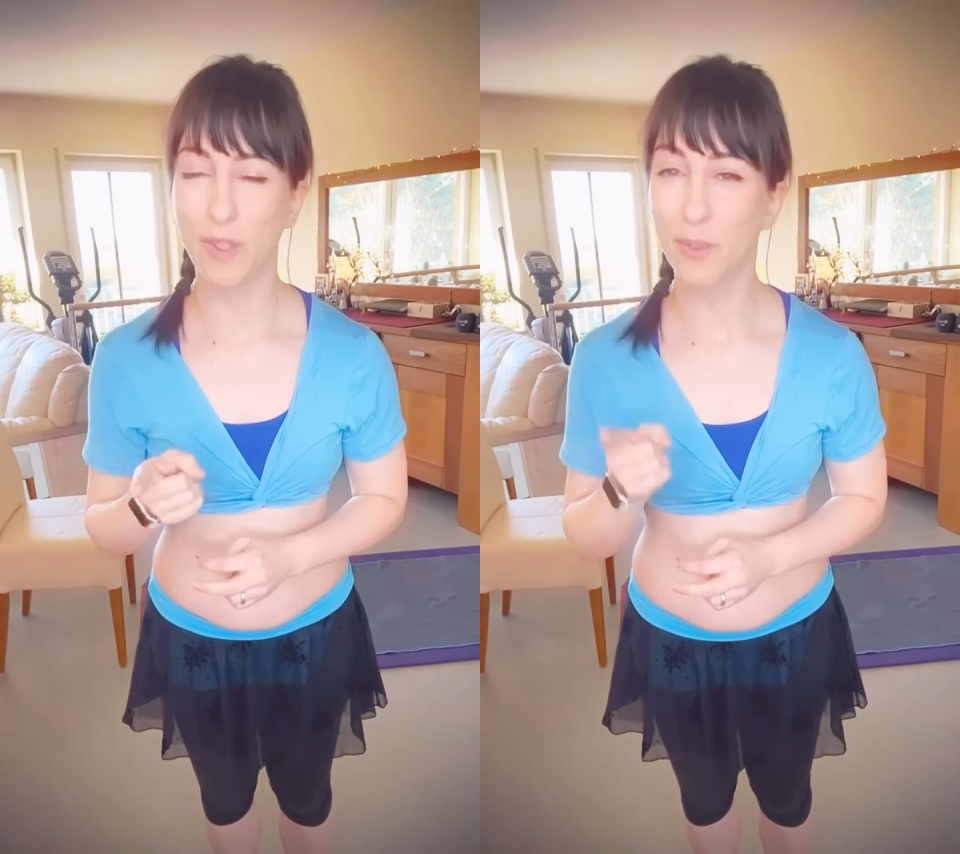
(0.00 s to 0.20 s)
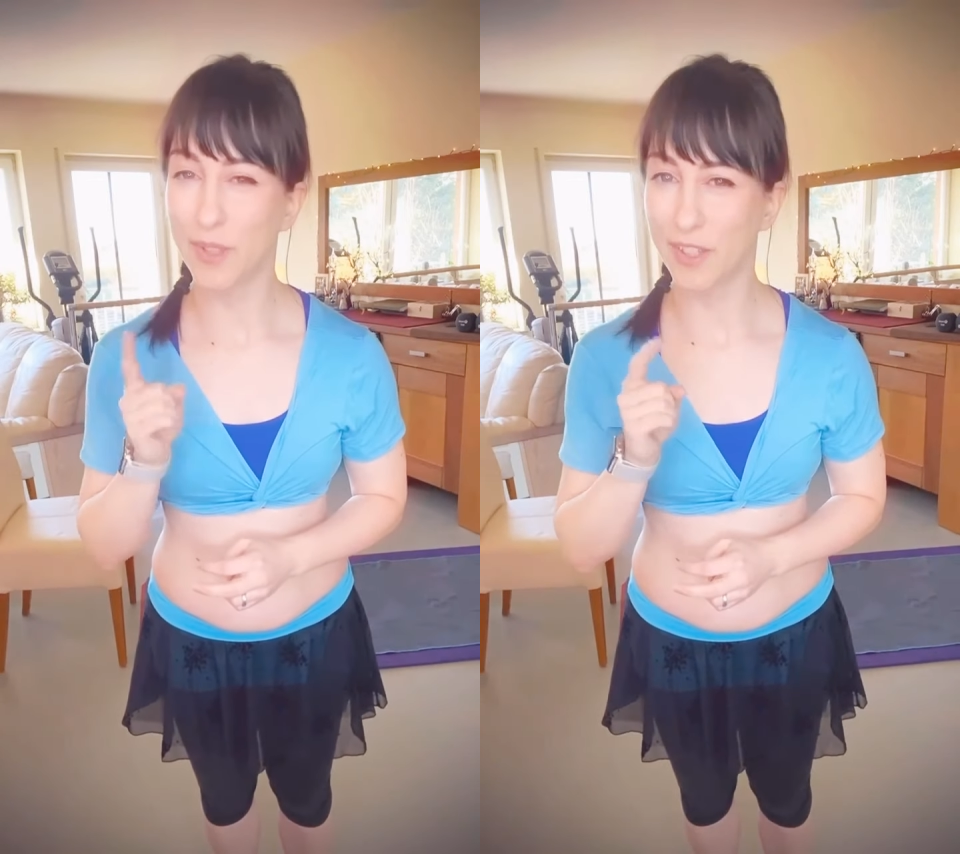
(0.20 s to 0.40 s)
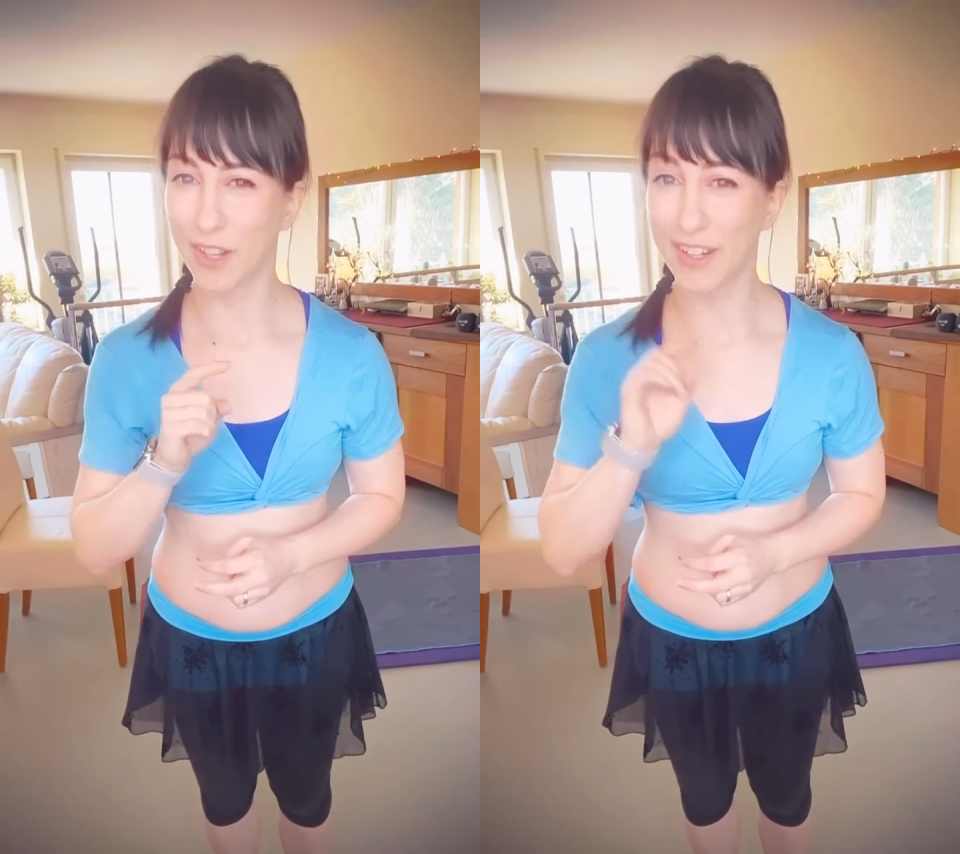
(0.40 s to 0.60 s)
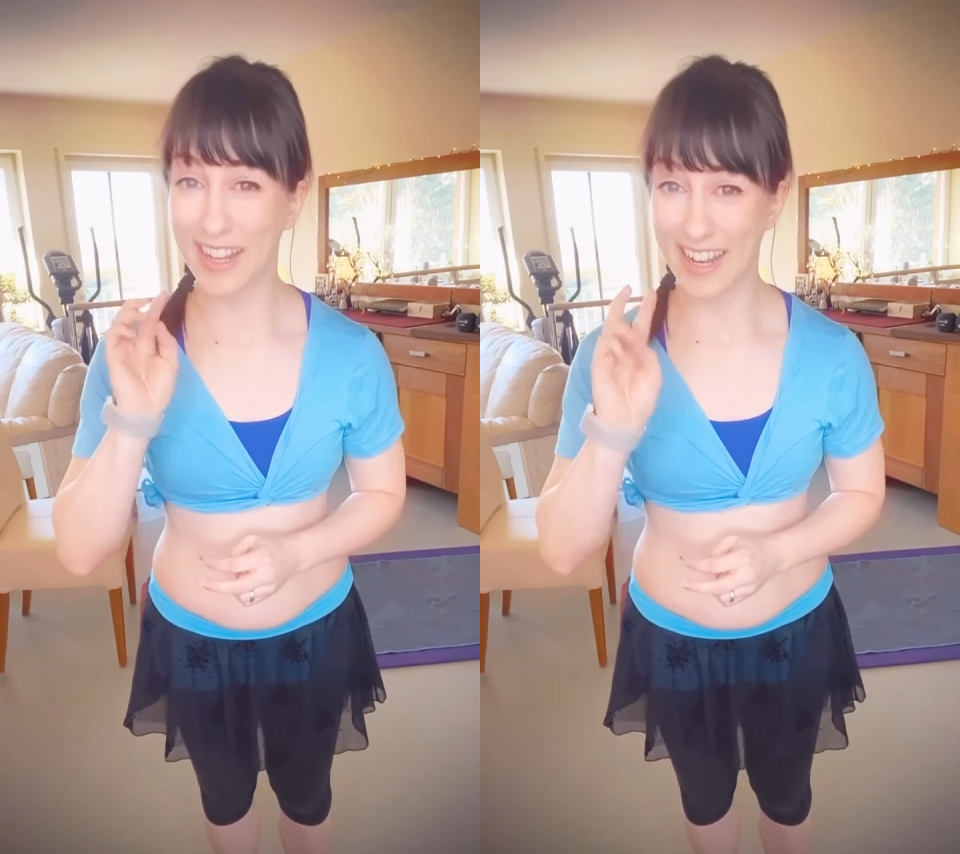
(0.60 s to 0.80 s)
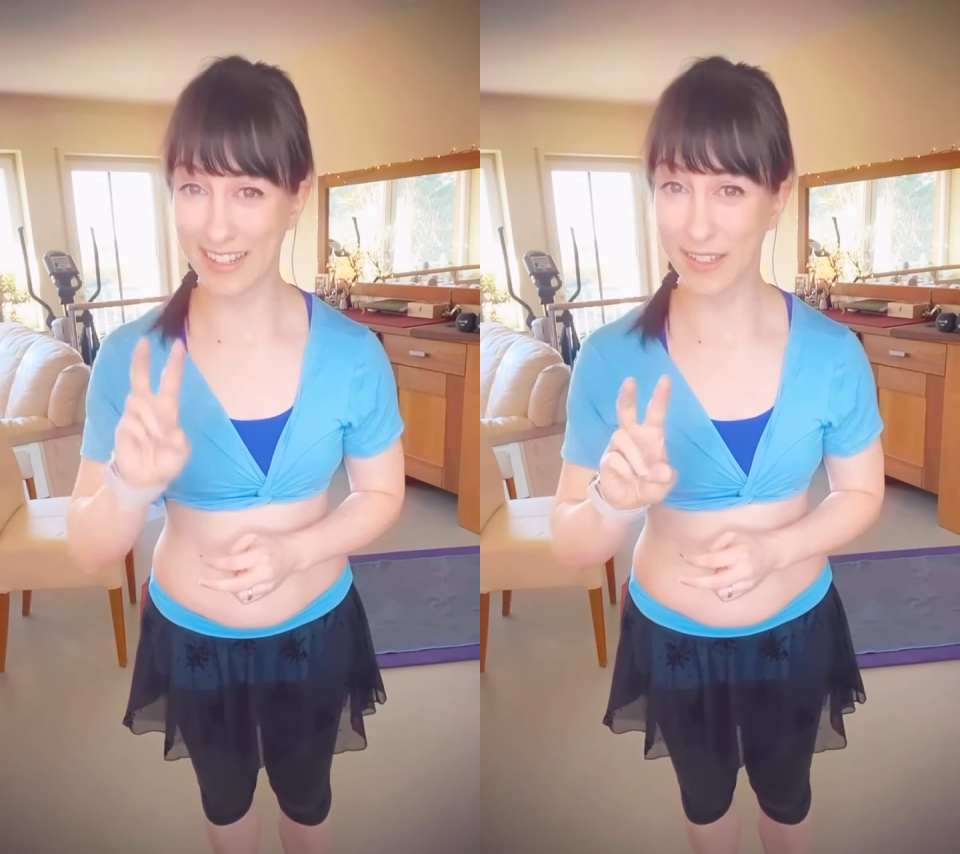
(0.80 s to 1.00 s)
will start in
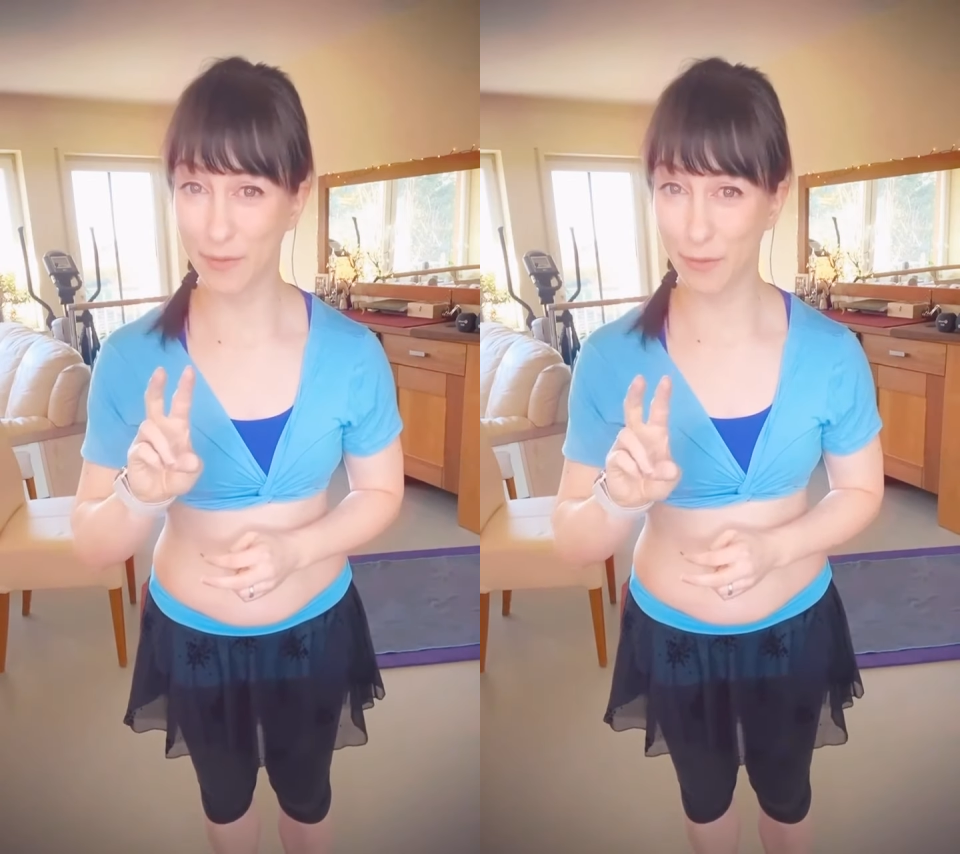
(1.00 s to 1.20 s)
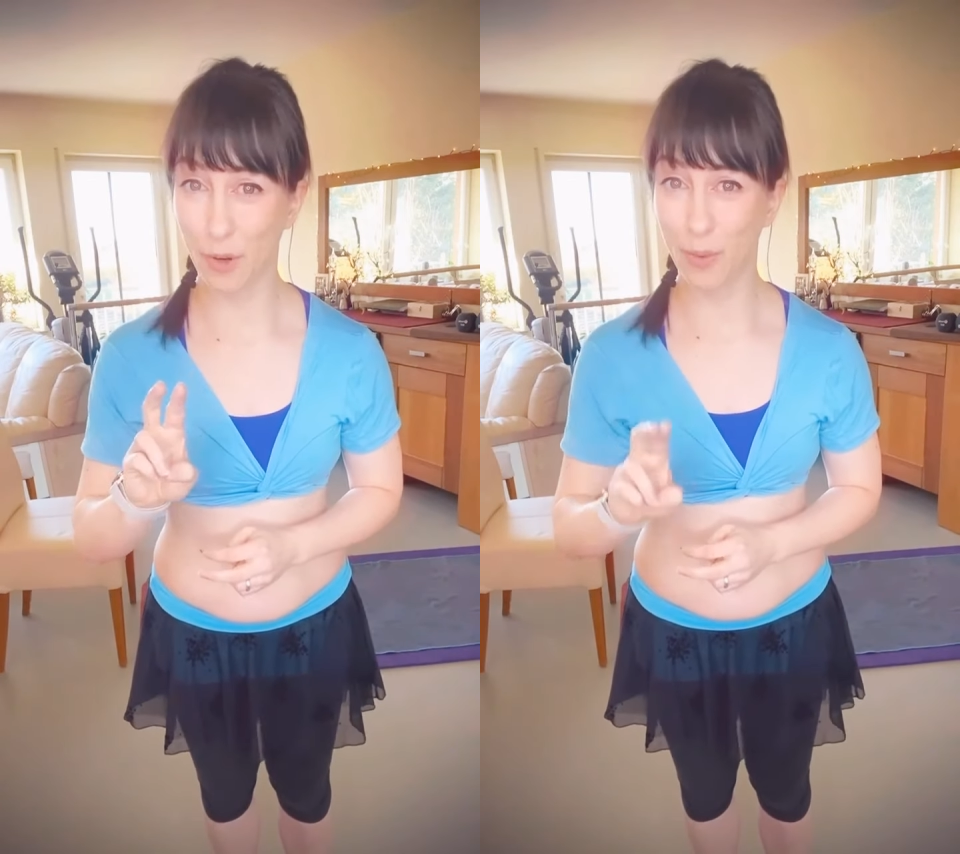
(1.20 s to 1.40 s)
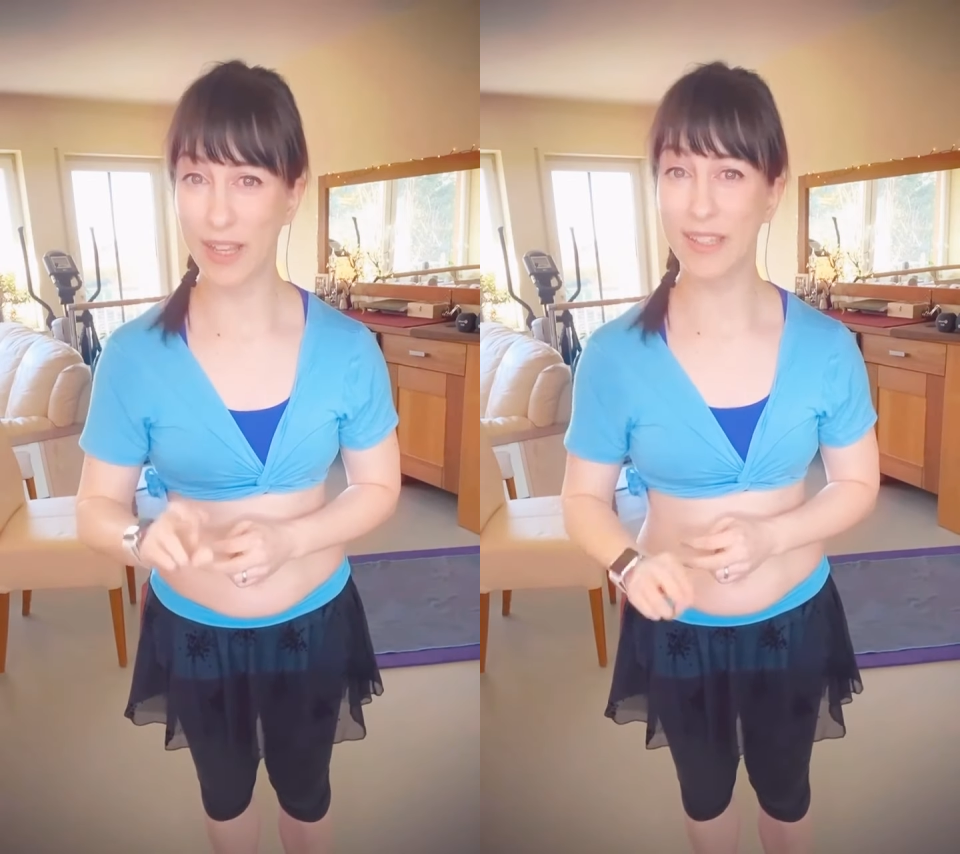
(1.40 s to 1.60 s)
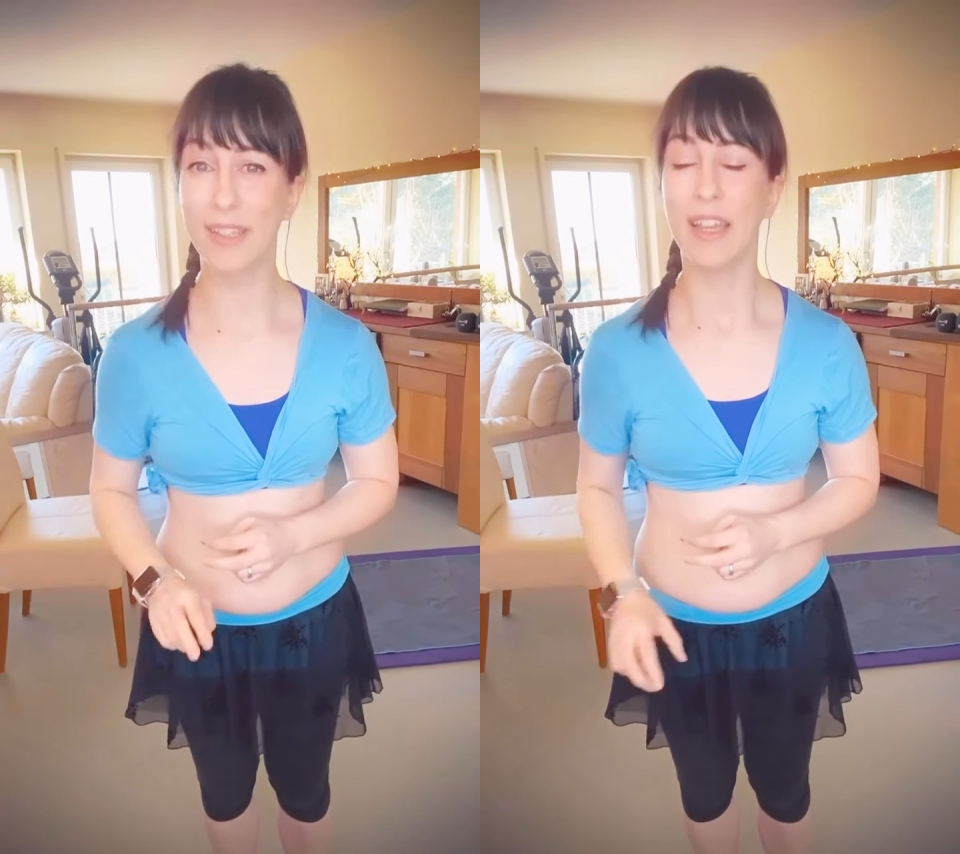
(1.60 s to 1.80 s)
less than 4 weeks.